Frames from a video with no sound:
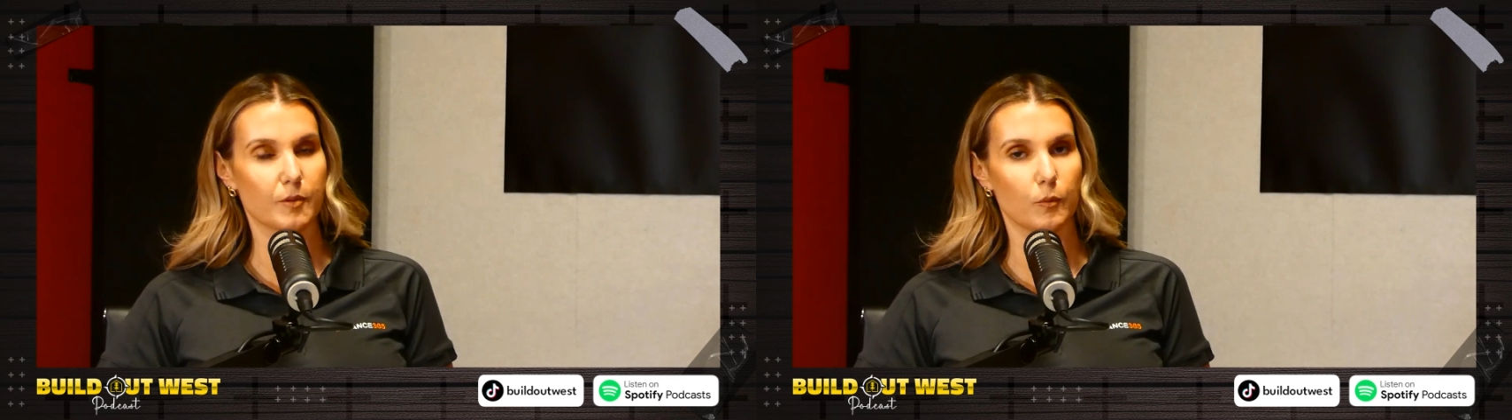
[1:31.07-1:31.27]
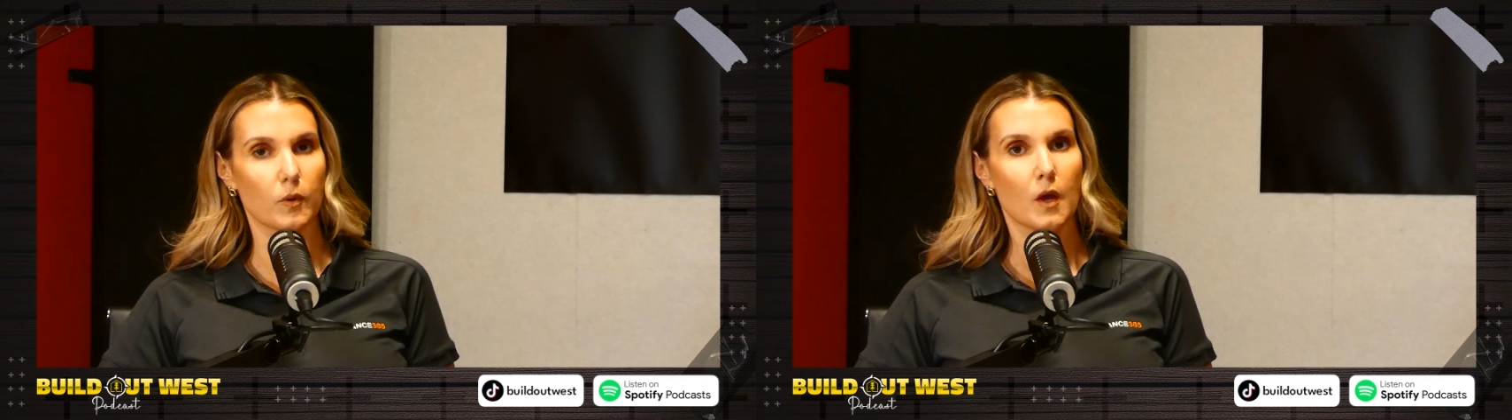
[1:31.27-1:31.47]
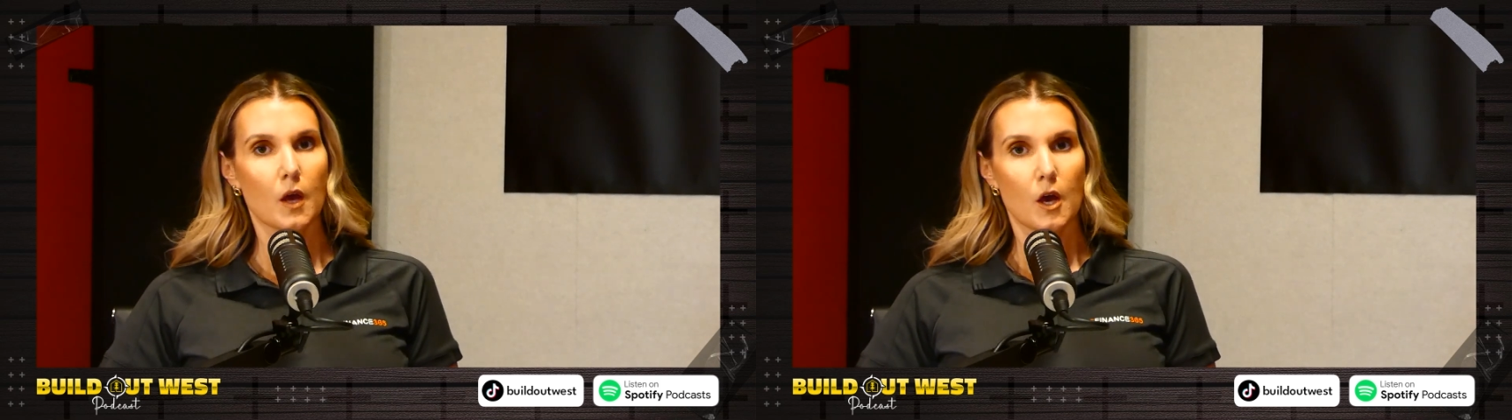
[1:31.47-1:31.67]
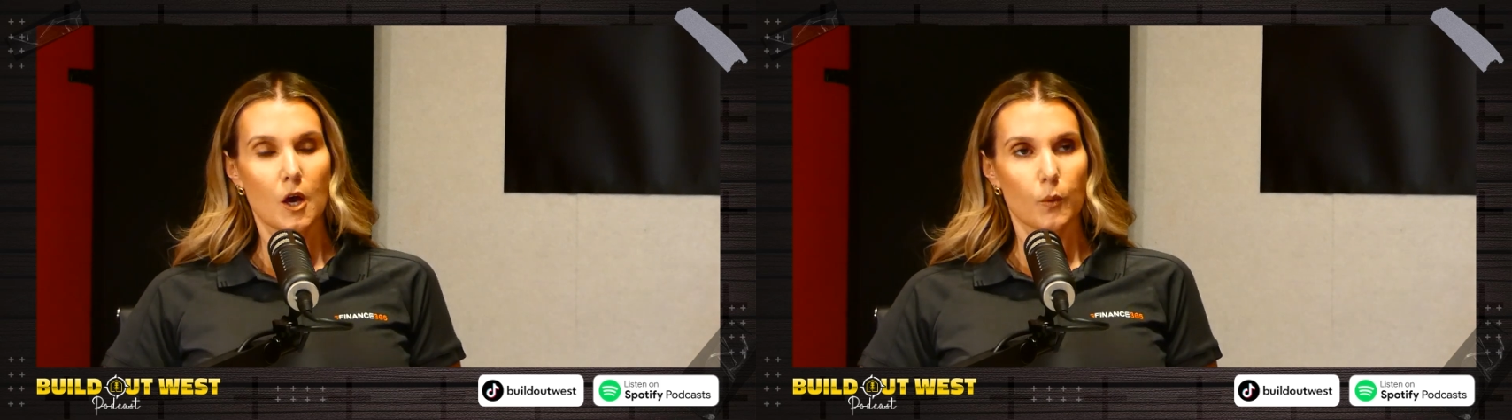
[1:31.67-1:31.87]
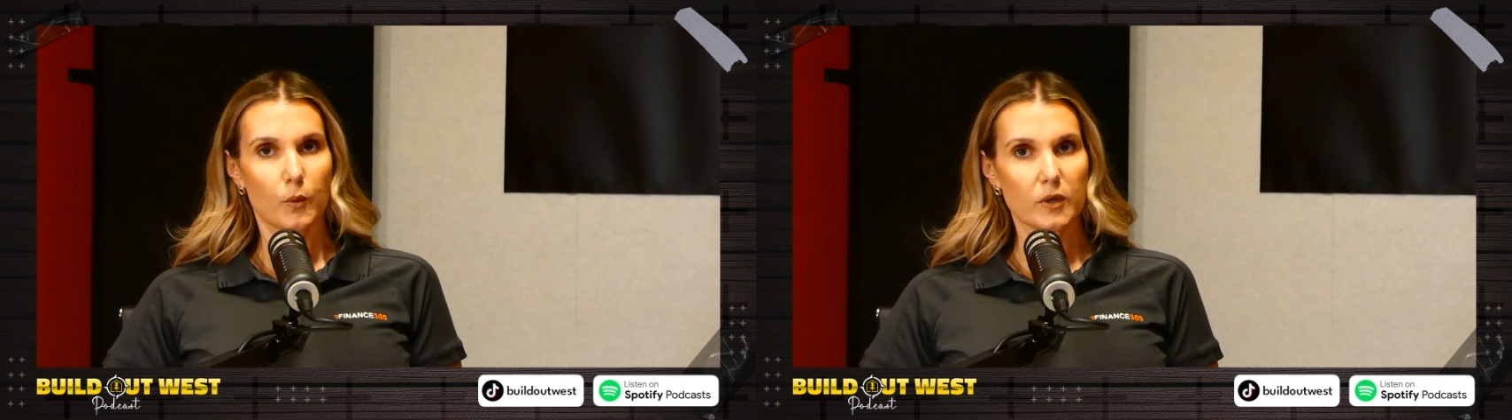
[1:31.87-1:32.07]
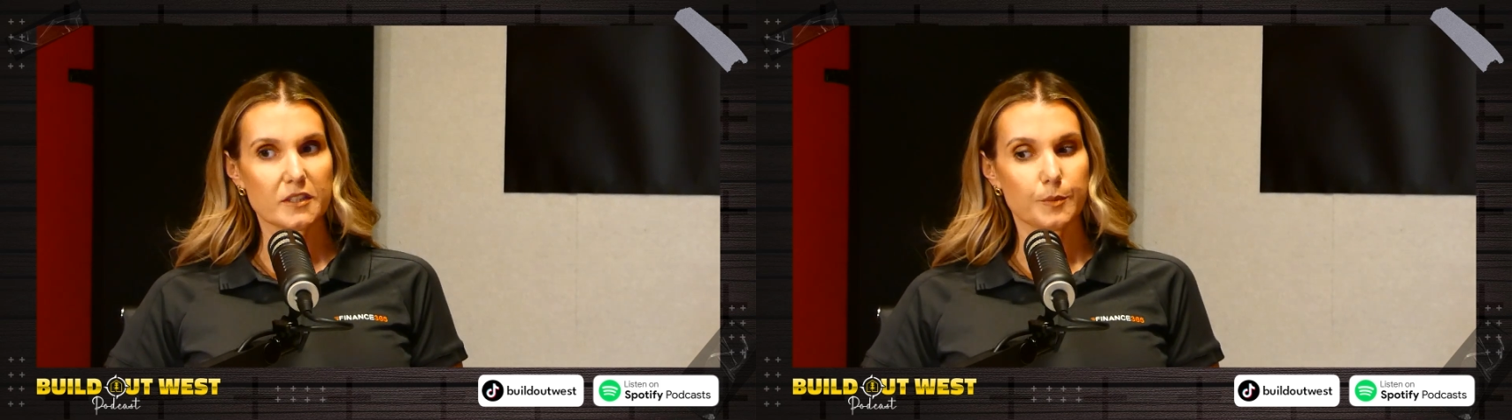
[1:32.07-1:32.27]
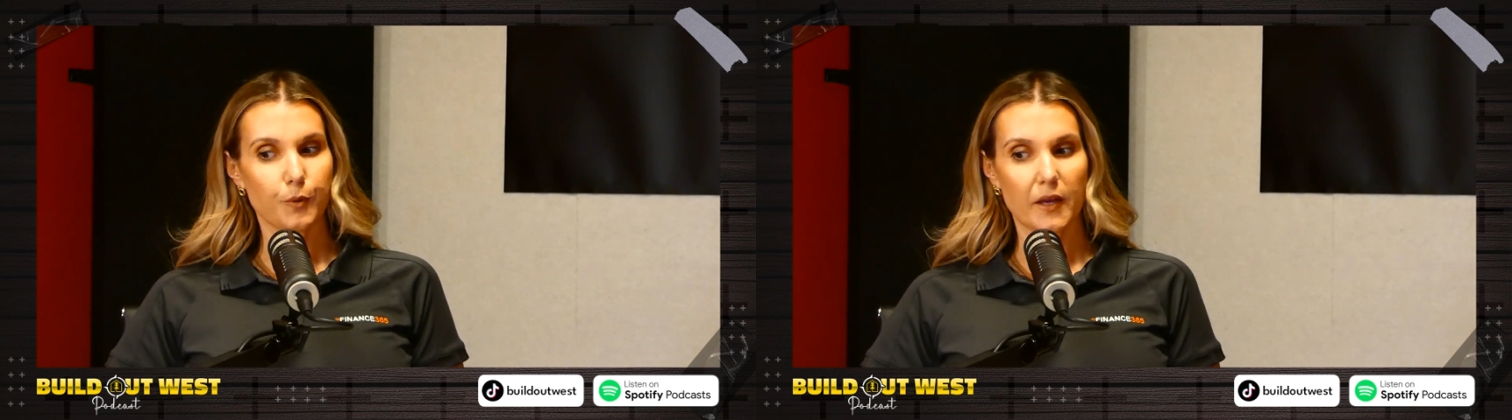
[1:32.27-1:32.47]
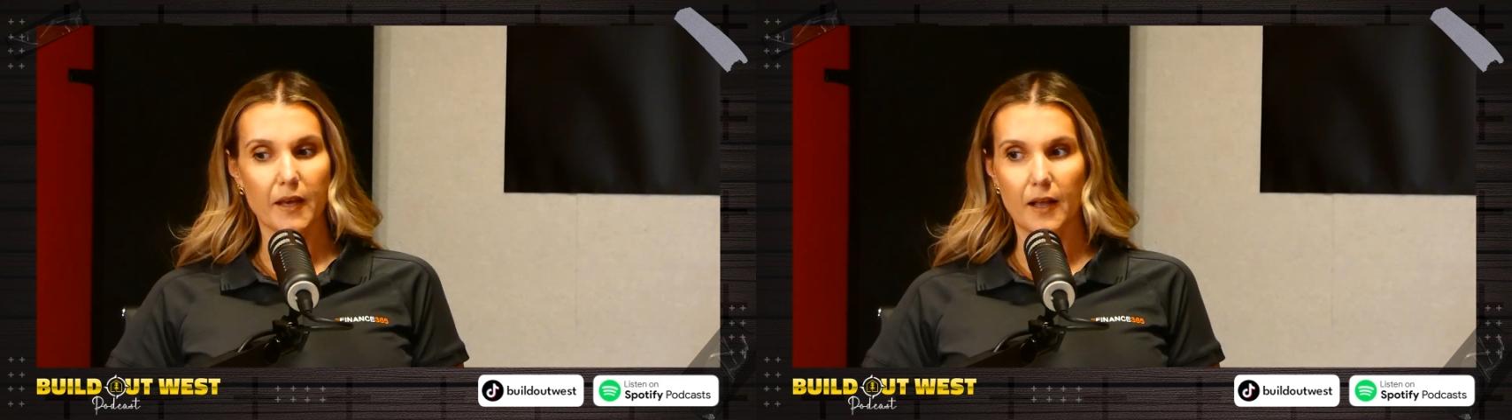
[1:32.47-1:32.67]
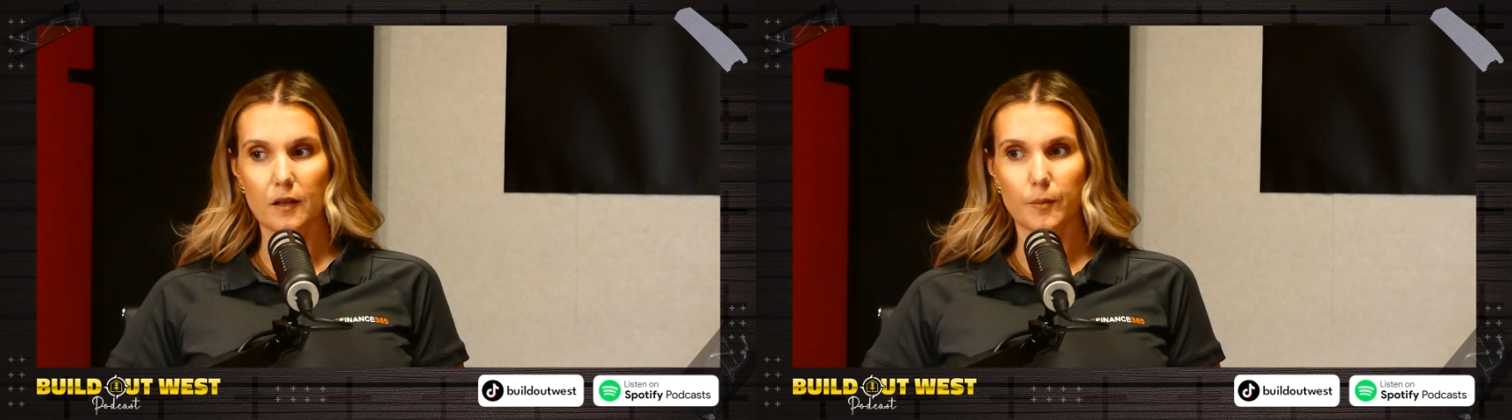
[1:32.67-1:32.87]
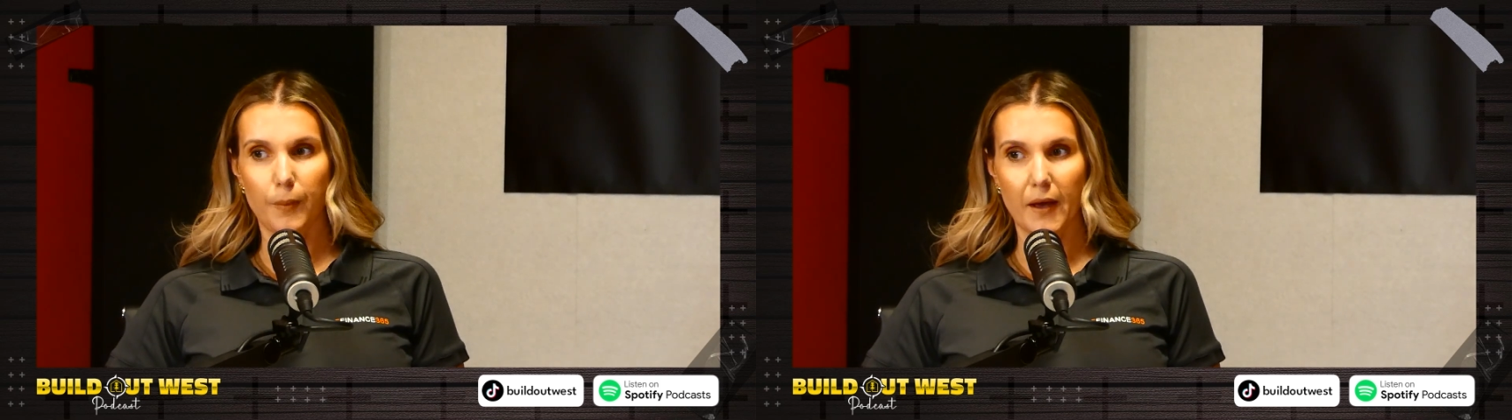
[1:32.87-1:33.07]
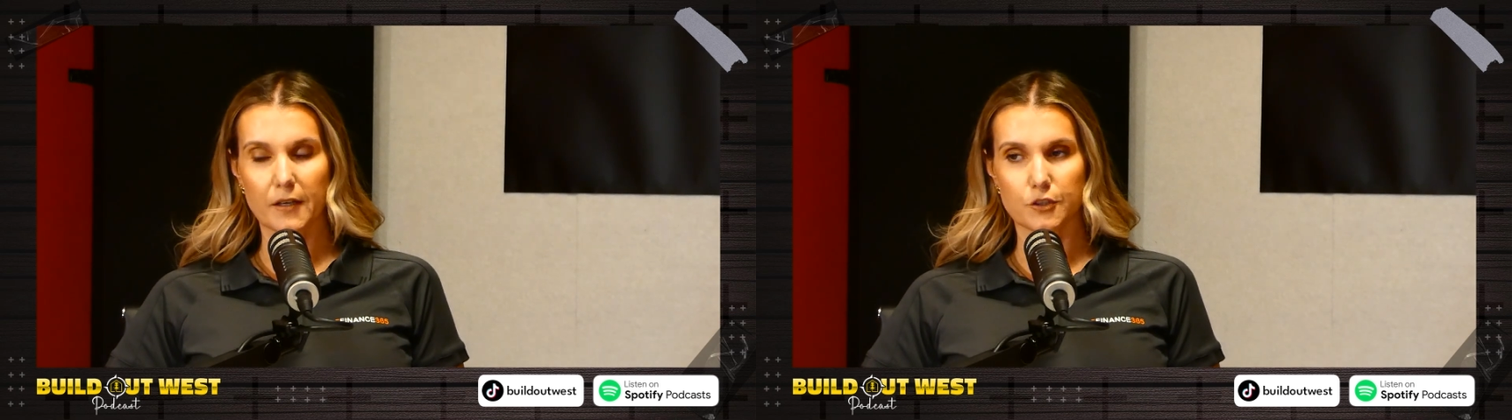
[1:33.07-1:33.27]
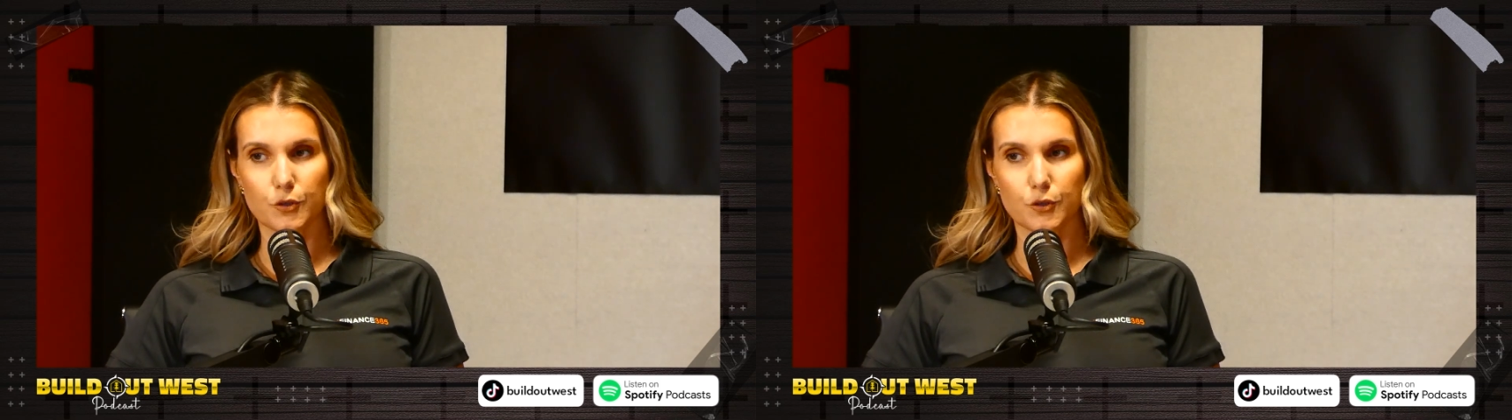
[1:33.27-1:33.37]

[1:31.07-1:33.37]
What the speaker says: But we wanted to bring Alan back to